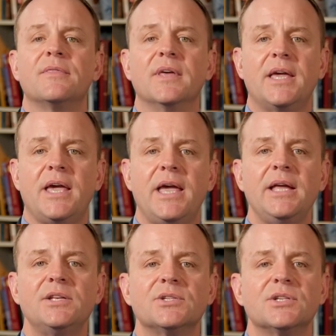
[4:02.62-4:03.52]
The
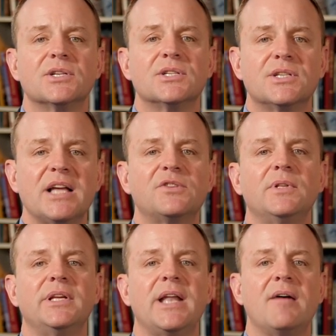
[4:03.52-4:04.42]
key to
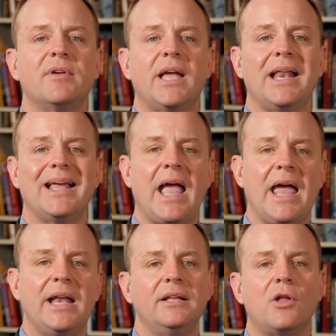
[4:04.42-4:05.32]
successfully navigating
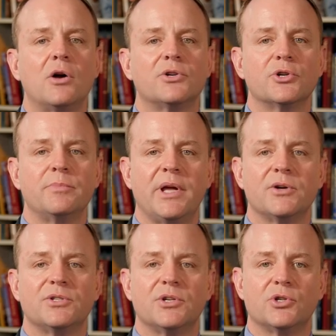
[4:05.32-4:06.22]
any long-term
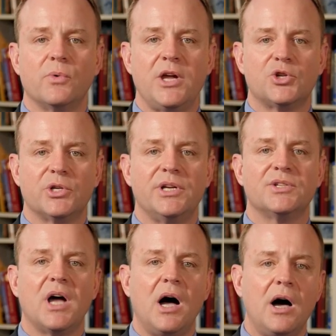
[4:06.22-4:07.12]
care situation
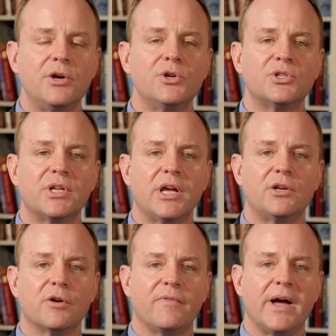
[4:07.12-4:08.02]
is to
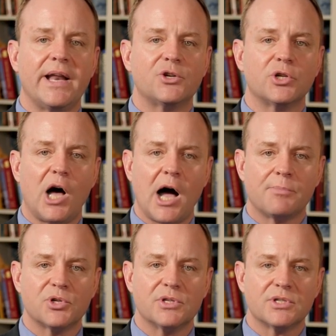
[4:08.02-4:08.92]
understand your financial
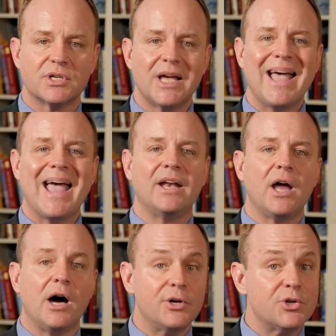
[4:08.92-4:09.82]
options
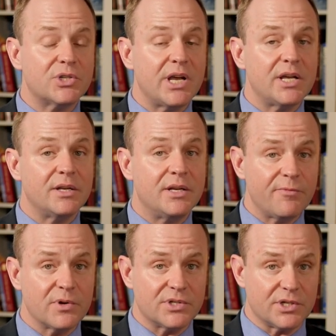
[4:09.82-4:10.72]
and understand the
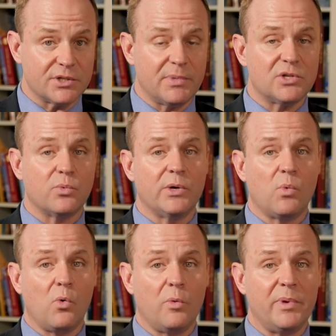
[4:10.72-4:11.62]
differences between
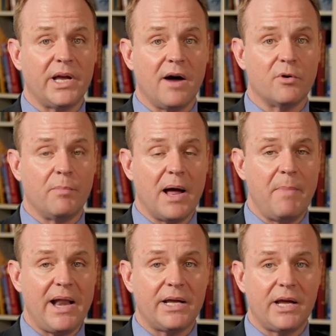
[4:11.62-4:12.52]
what will be covered by
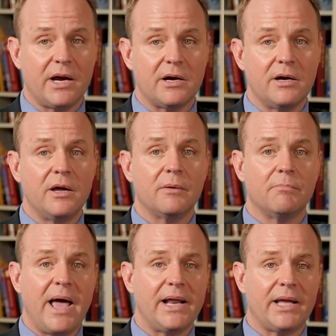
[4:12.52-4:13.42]
Medicare,
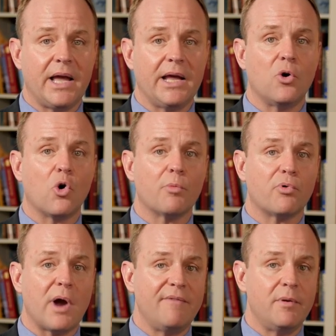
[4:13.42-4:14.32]
Medicaid, or
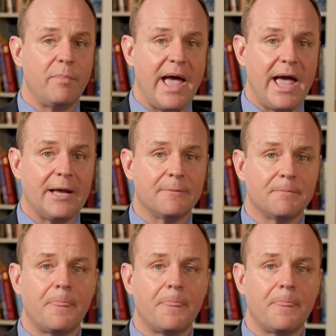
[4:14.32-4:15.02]
private pay.